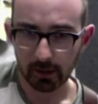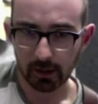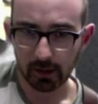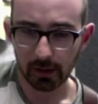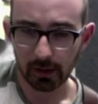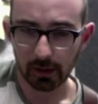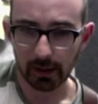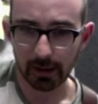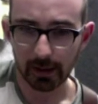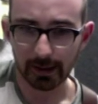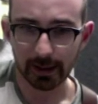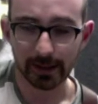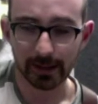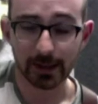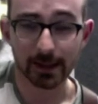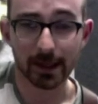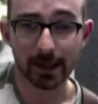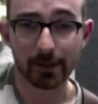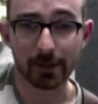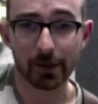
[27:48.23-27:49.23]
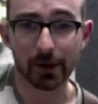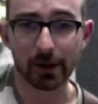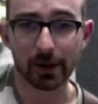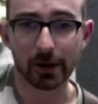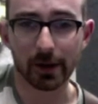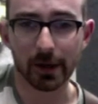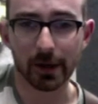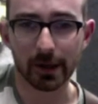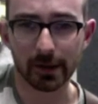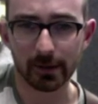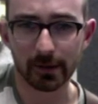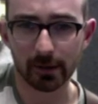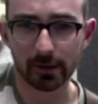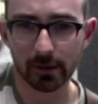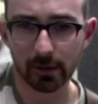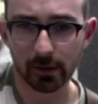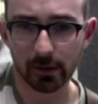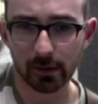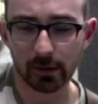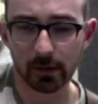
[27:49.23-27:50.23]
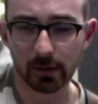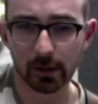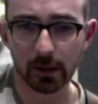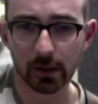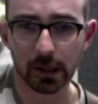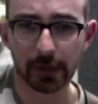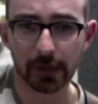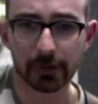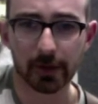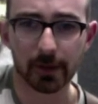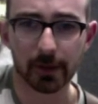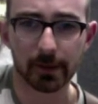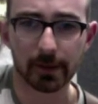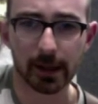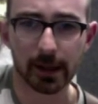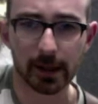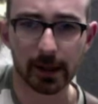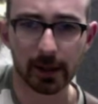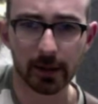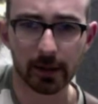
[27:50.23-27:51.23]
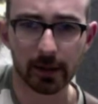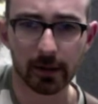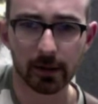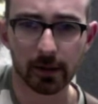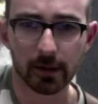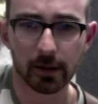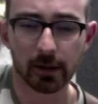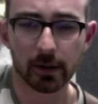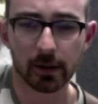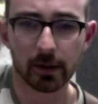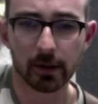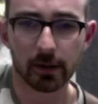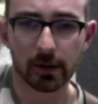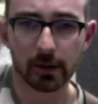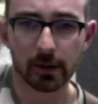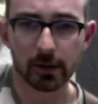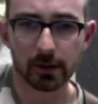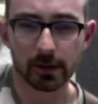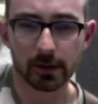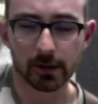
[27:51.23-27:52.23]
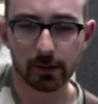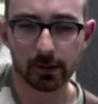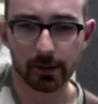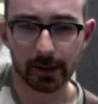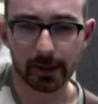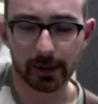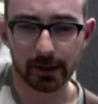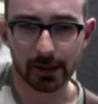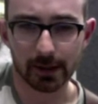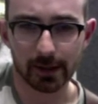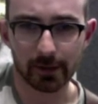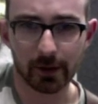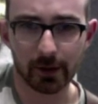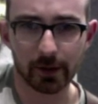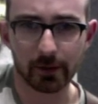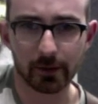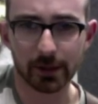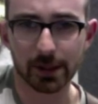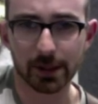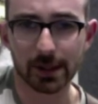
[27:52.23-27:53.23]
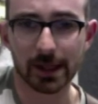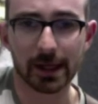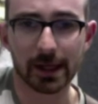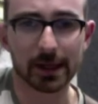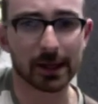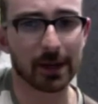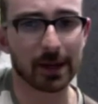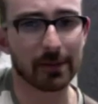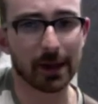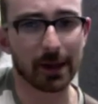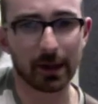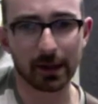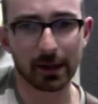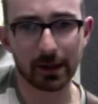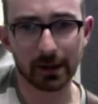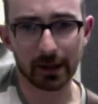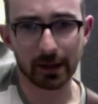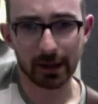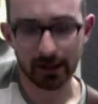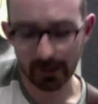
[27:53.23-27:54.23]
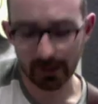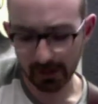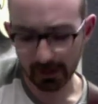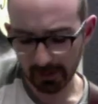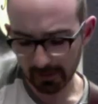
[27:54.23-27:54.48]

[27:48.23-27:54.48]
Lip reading: And that's a D minor 9. Lift up the pinky. Just a regular D minor. We're just getting that melody at the end now.